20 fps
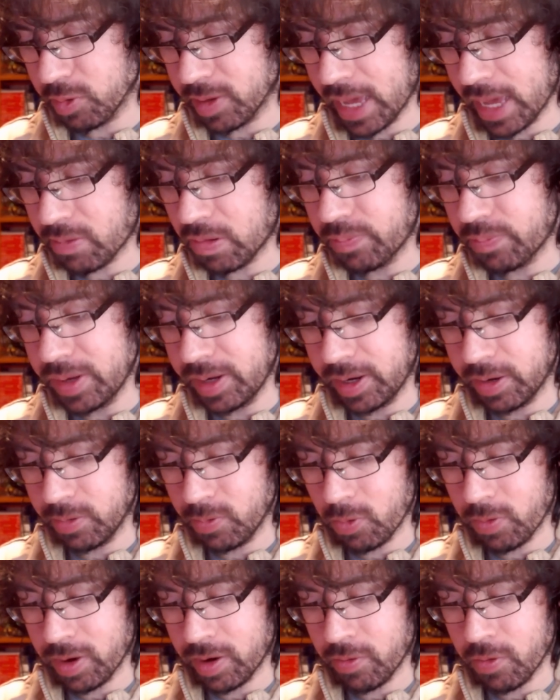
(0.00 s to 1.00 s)
Zukawa beat
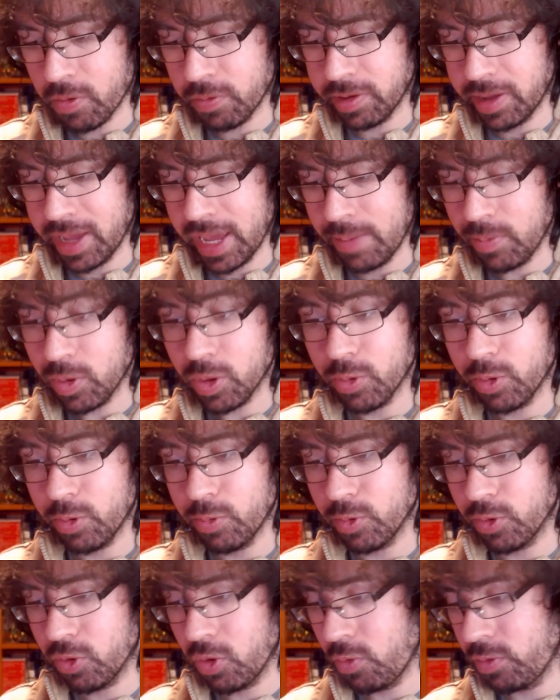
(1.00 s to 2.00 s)
Hero at her own game, so
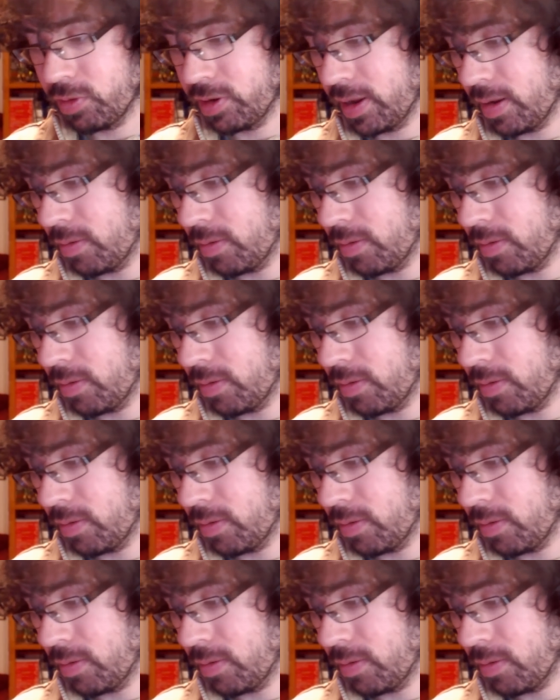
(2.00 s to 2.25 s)
she was toned